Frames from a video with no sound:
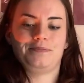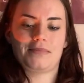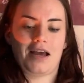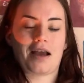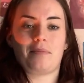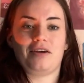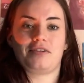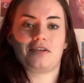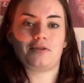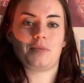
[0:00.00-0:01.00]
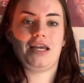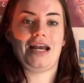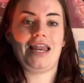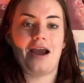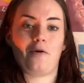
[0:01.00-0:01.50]
I can't believe that took me
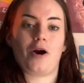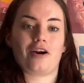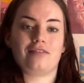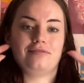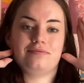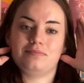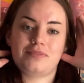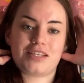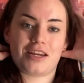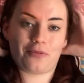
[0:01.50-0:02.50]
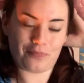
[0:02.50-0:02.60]
an hour to do.